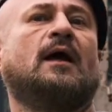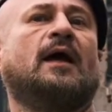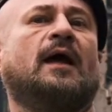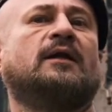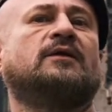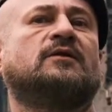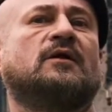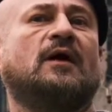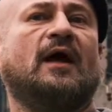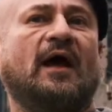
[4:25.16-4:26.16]
And
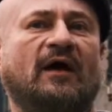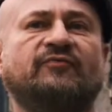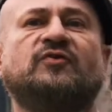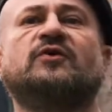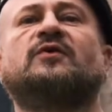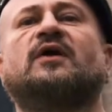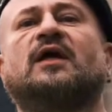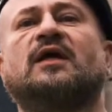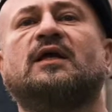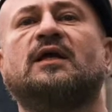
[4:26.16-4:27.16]
after
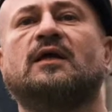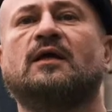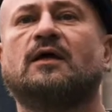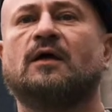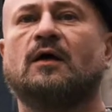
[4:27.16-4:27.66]
he